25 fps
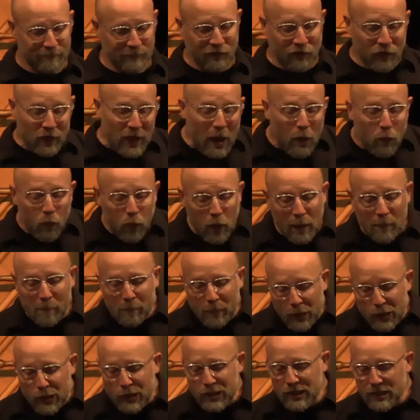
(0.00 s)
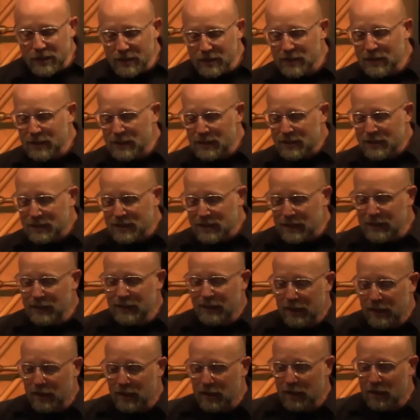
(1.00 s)
For that one person that's
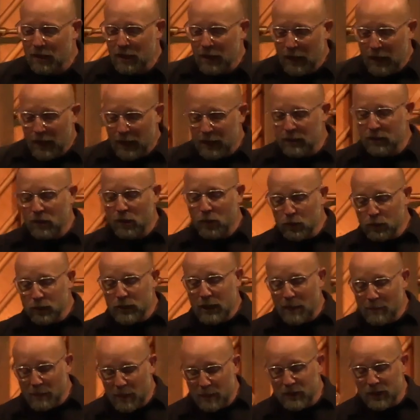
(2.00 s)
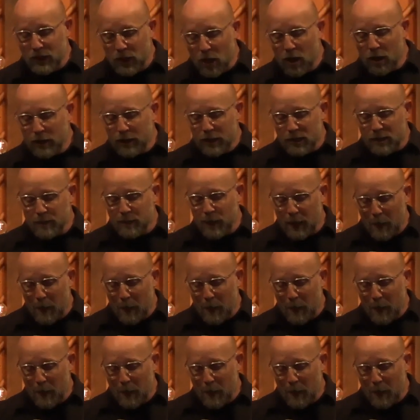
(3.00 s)
sitting here, and the whole time I've been talking, it's